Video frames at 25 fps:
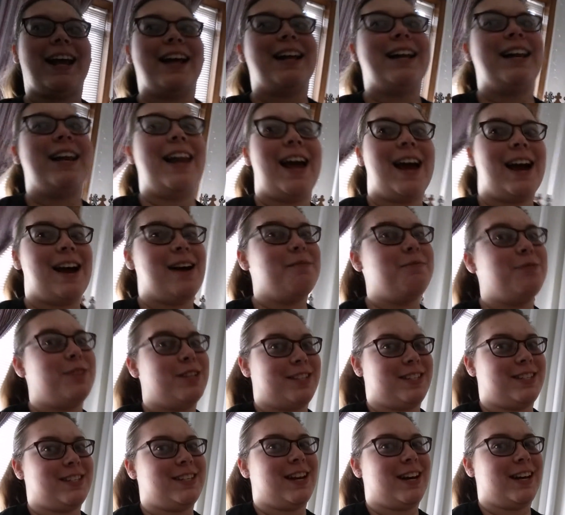Now I'm
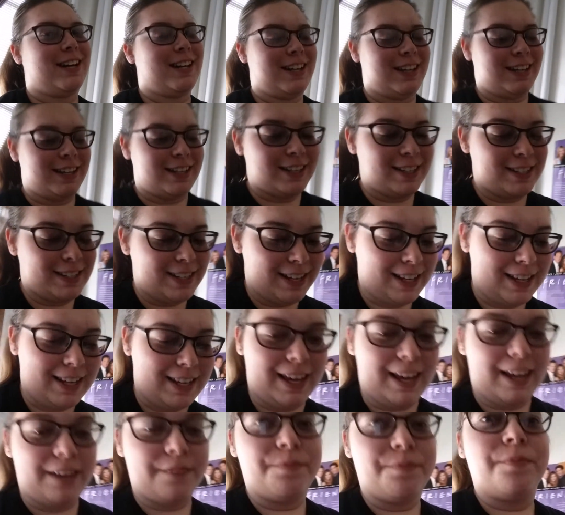just talking because I
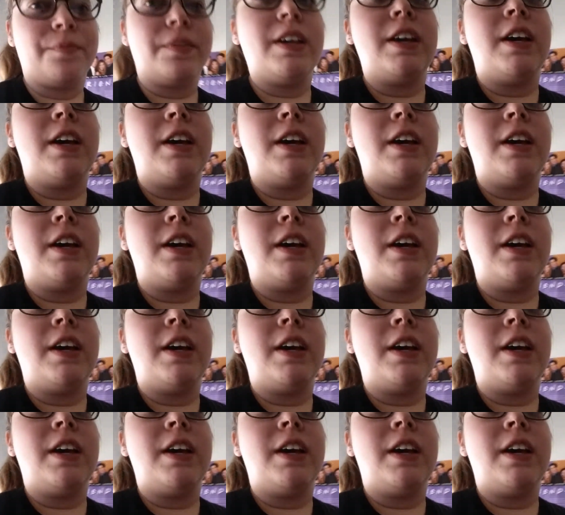can.